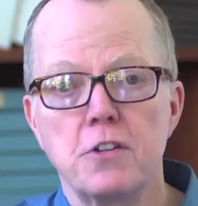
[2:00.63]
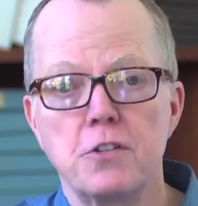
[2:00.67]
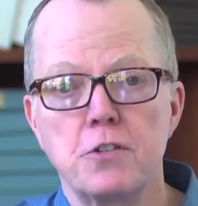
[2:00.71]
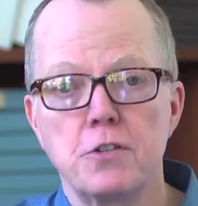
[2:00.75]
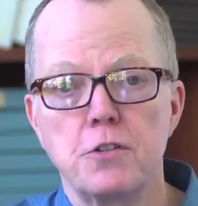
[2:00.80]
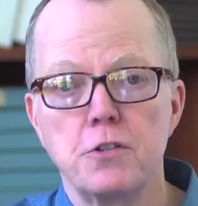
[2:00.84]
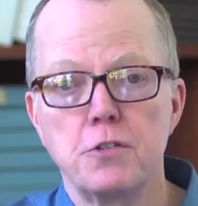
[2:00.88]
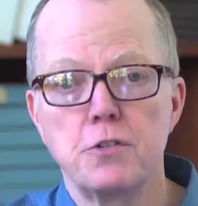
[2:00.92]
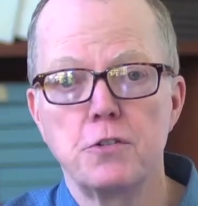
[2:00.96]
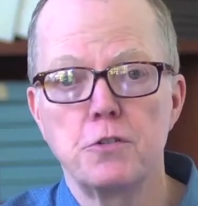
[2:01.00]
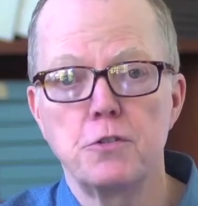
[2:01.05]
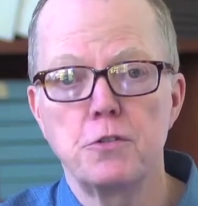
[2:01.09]

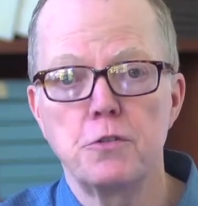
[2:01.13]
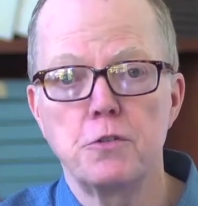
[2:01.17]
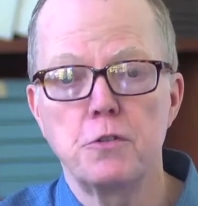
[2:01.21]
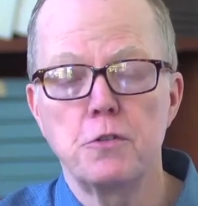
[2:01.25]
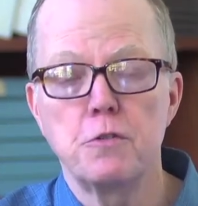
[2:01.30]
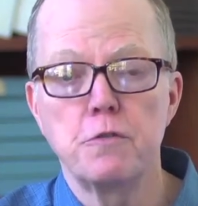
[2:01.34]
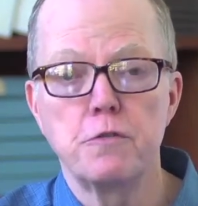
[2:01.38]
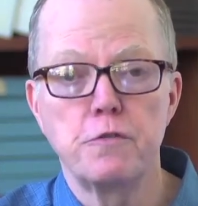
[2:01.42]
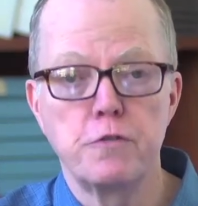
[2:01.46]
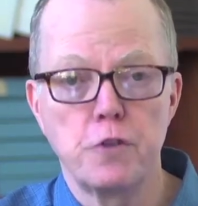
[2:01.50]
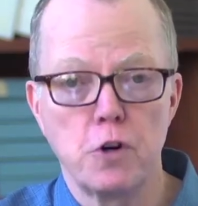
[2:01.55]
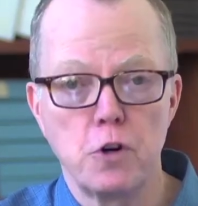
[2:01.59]
to
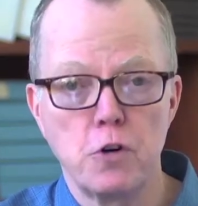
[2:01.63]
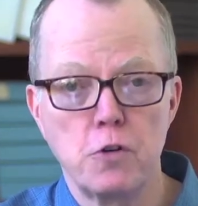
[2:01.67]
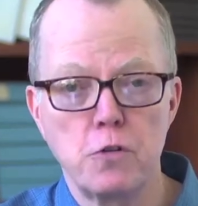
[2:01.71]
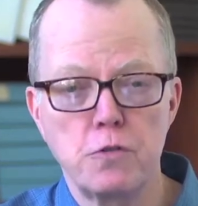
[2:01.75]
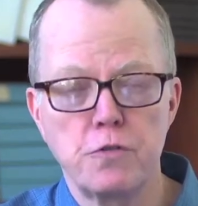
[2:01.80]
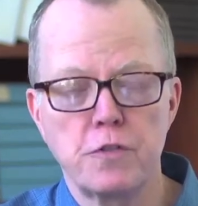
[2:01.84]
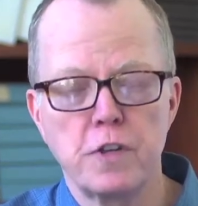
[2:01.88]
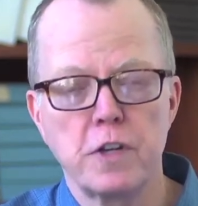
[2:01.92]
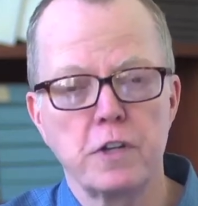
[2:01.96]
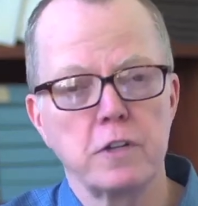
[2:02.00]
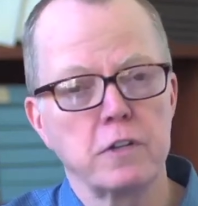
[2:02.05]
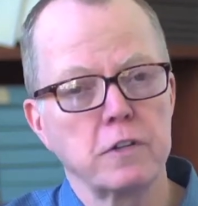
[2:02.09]

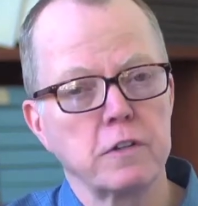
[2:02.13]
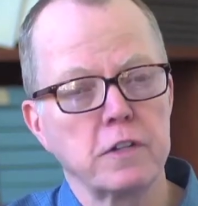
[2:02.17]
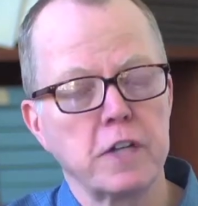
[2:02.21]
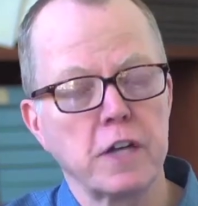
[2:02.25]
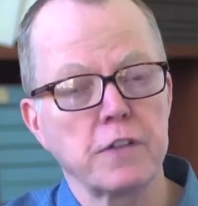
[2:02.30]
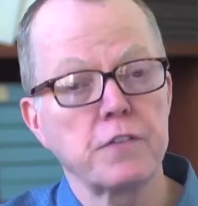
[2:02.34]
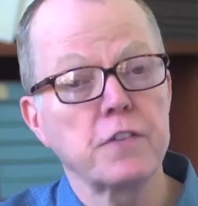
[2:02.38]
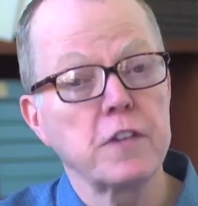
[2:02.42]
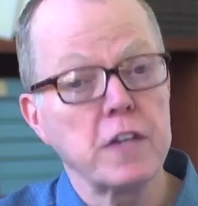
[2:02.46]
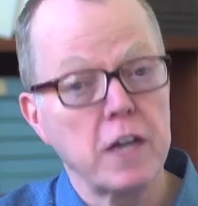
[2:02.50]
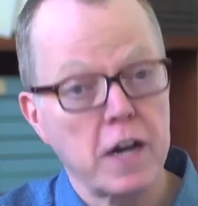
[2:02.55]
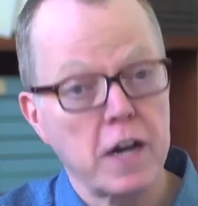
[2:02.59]
vote. They get the